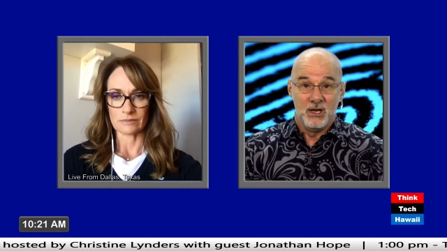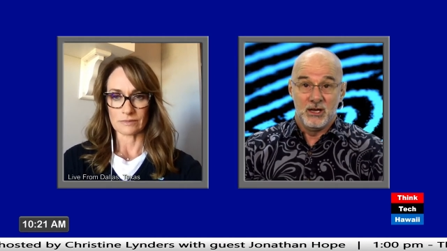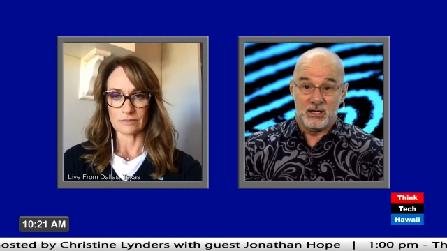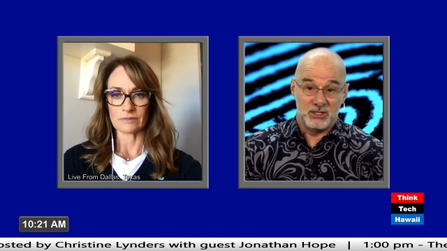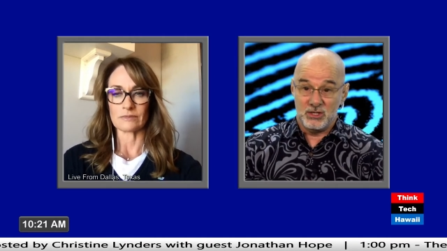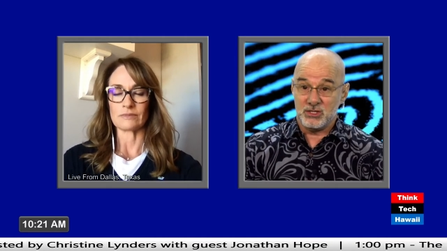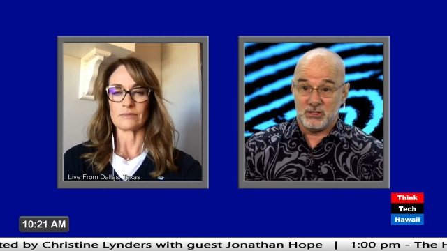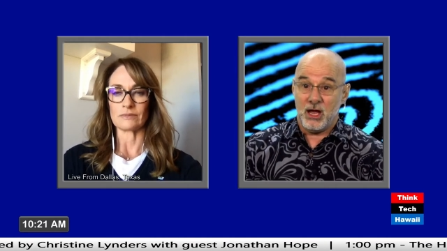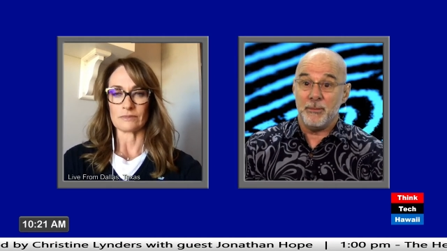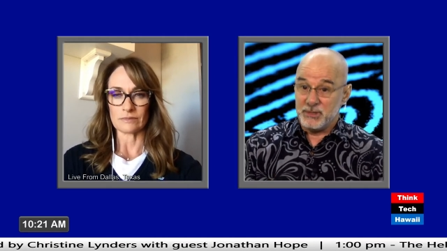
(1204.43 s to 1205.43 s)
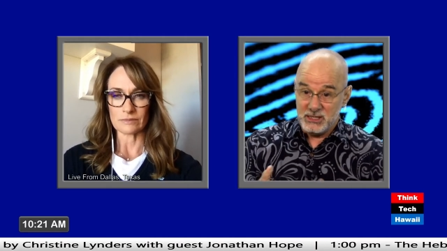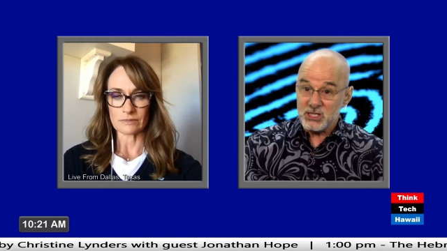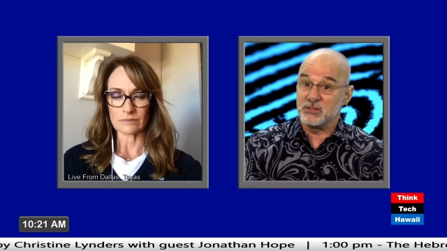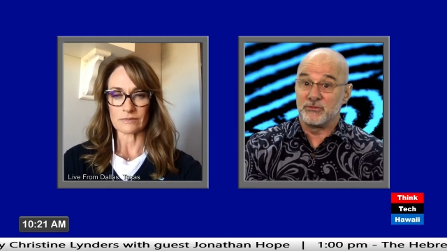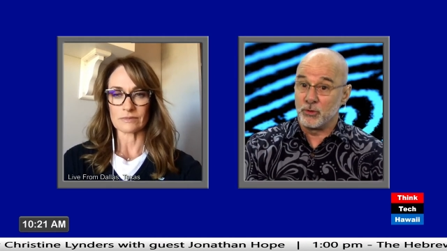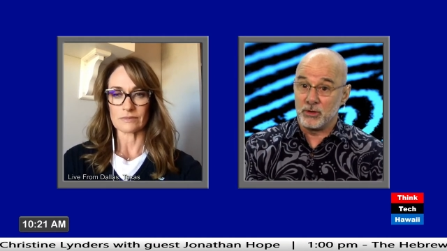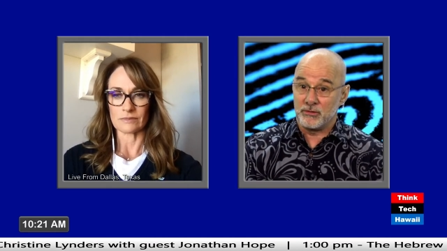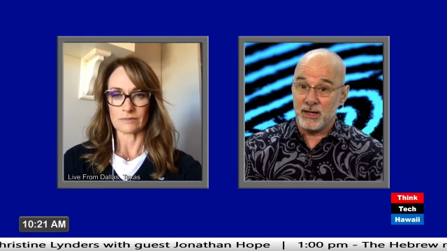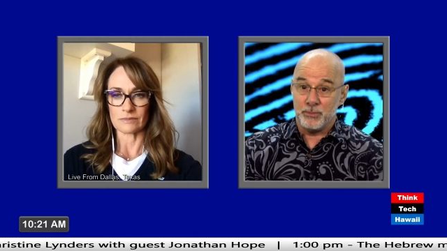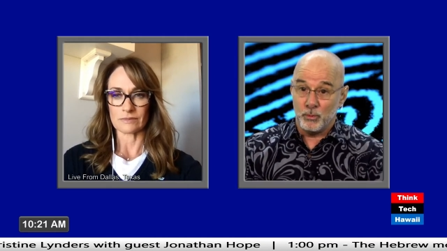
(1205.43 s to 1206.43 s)
Speaker 1: because there's a competition for it
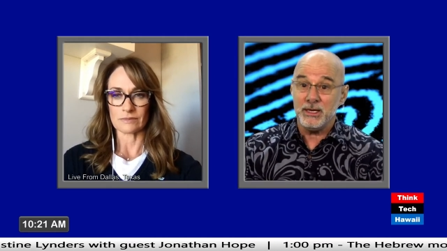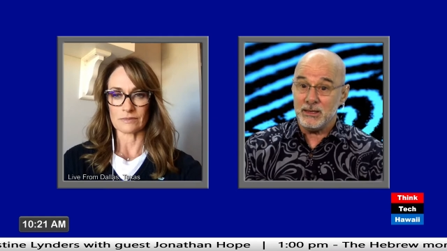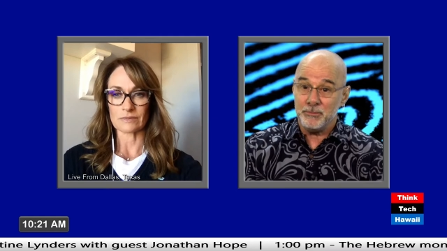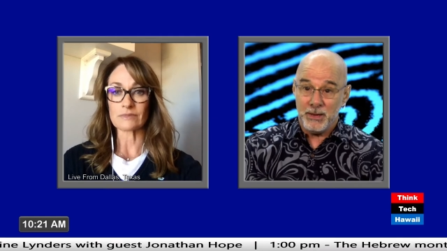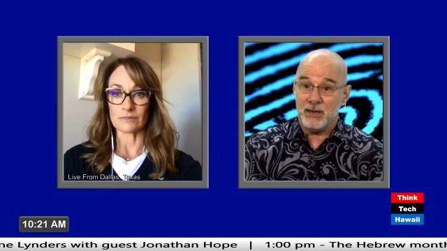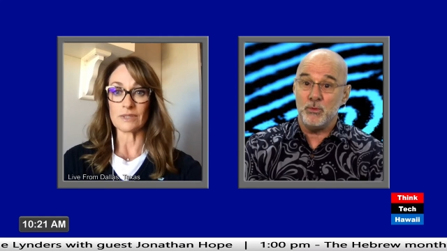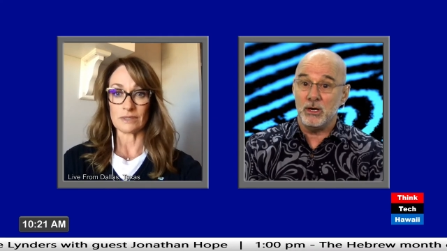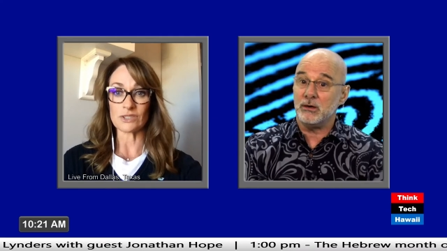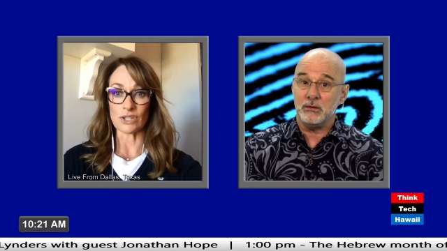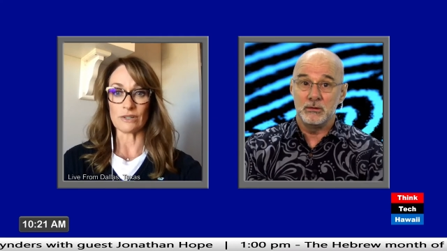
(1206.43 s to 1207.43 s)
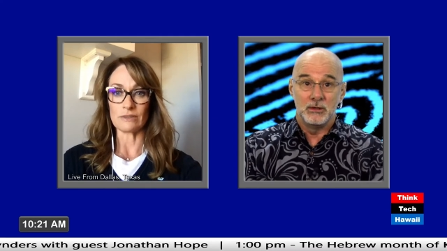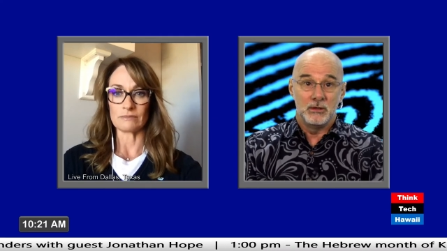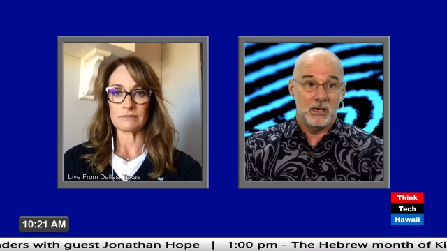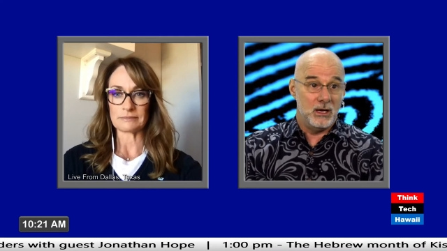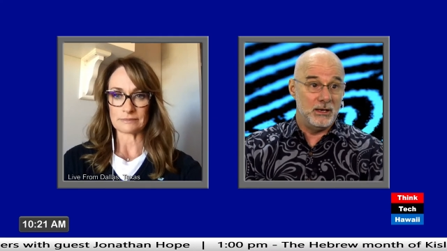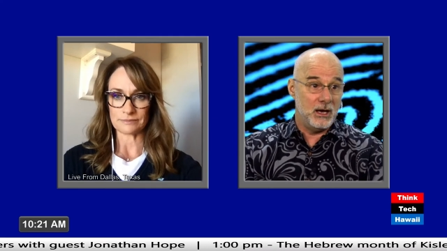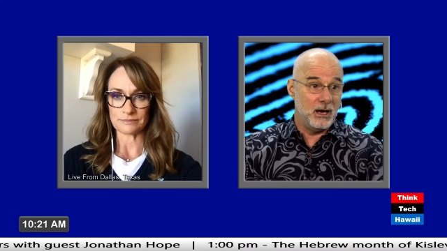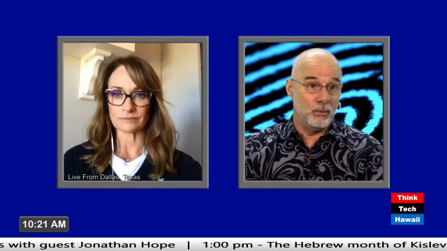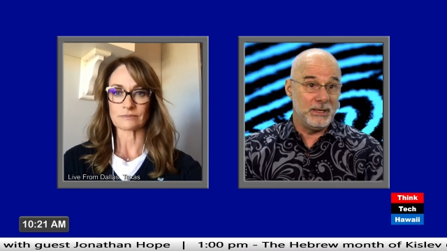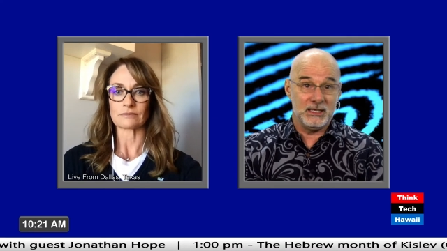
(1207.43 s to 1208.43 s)
right but we can pay well sure and uh,
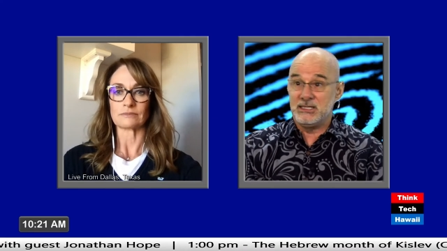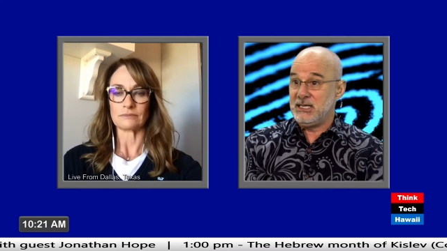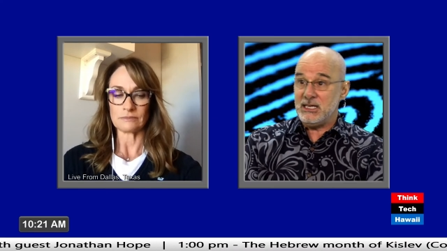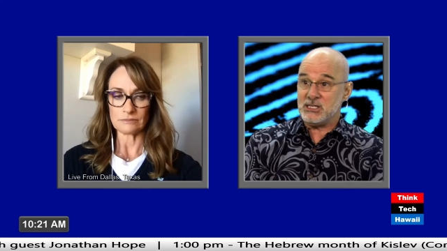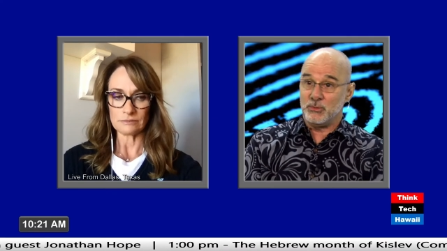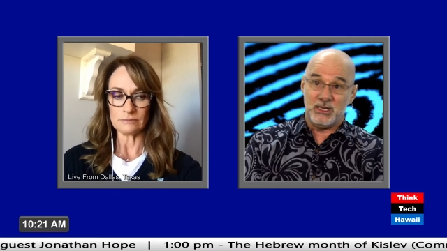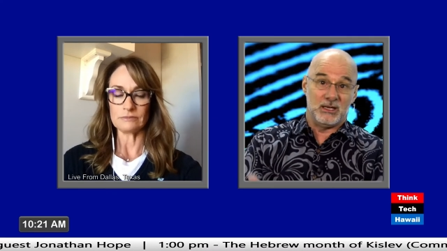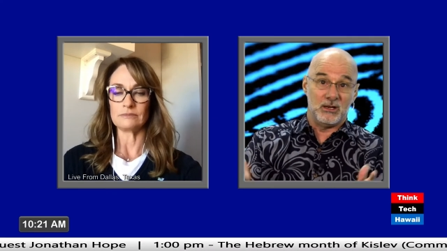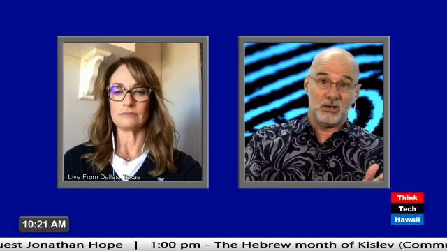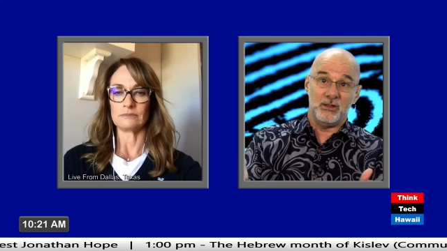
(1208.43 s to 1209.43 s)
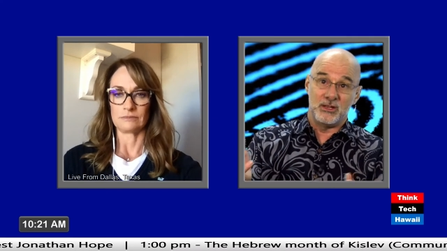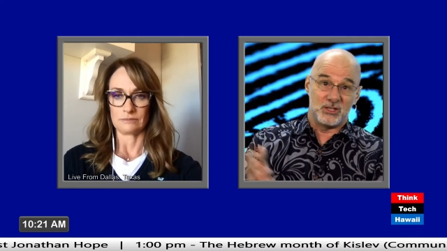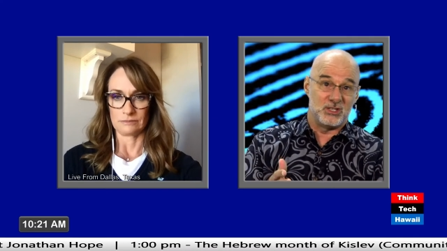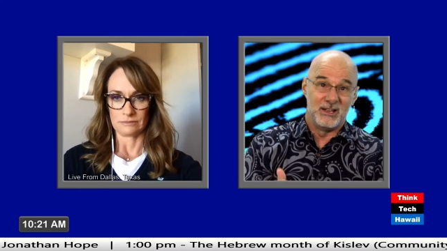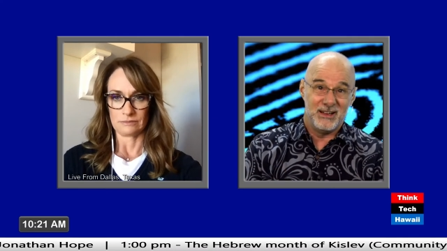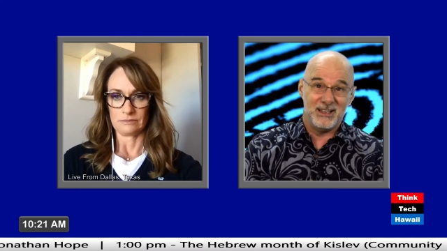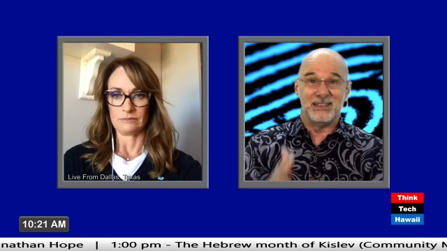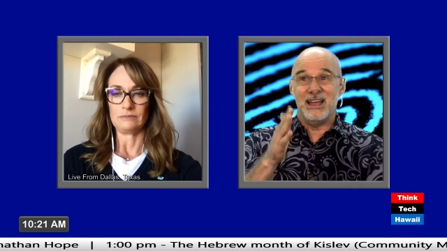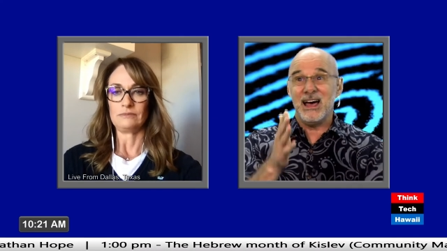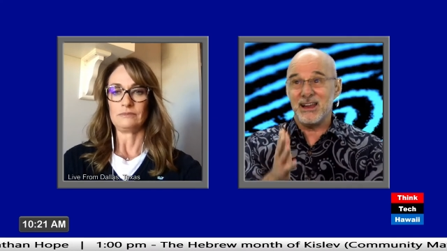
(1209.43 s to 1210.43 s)
we can teach we can learn there's a
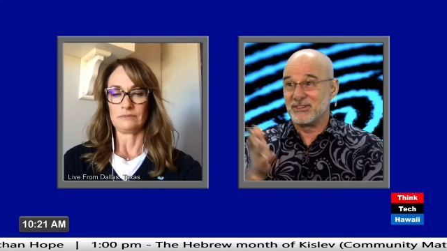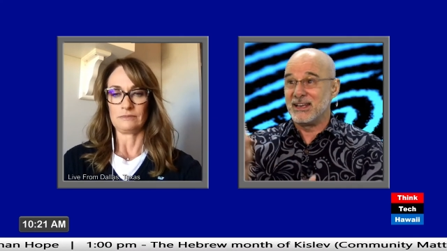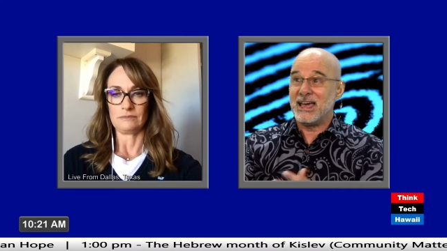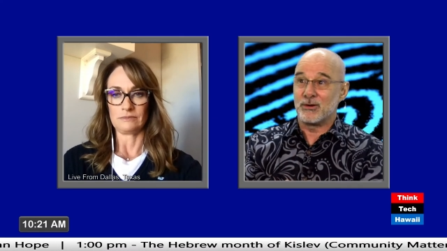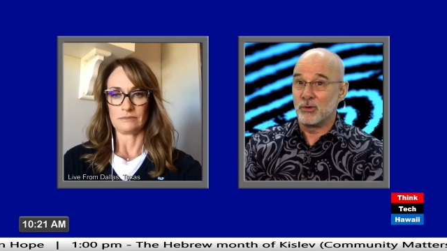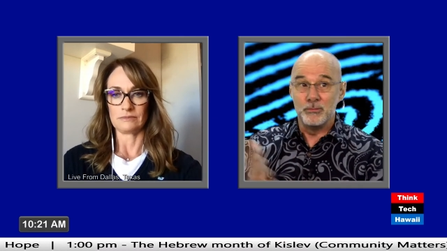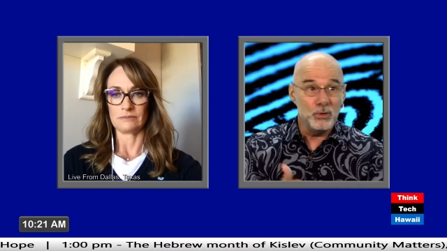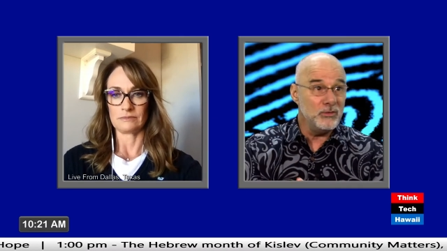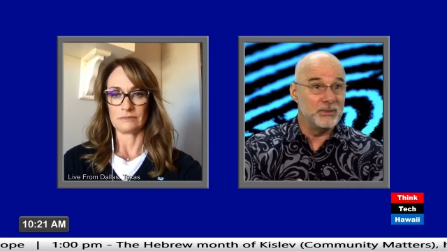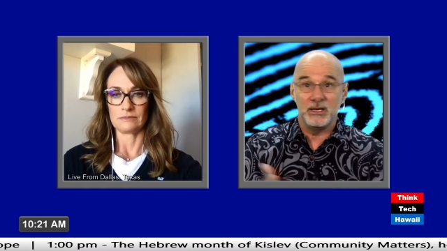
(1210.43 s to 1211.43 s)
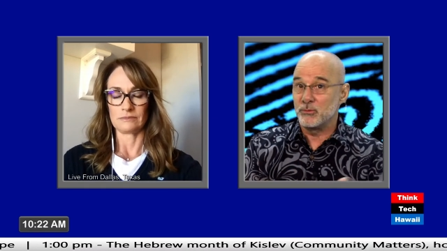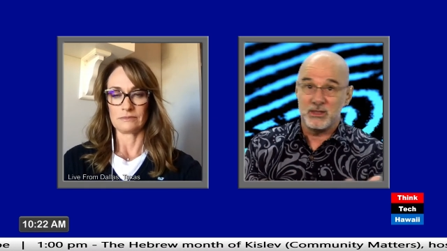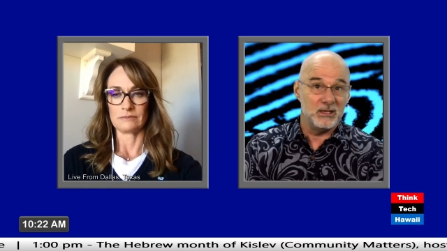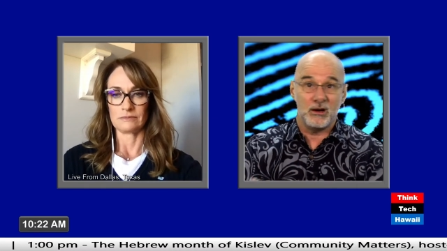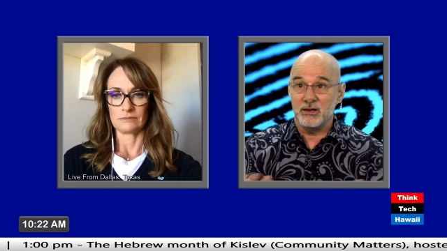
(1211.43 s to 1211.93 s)
lot of lateral movement within our